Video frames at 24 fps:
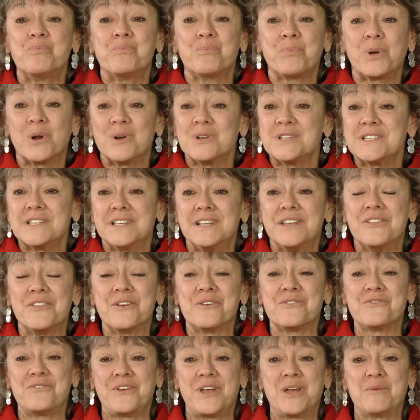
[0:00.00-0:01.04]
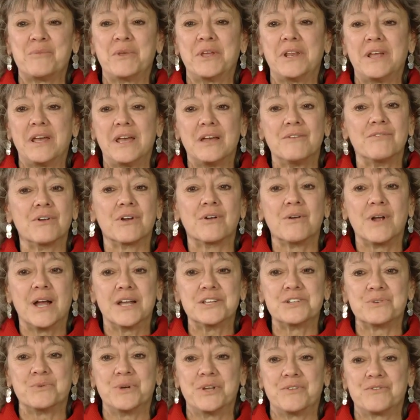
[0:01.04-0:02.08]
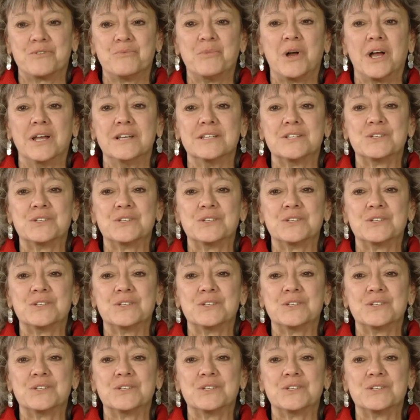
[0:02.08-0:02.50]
person in their family to ever graduate from high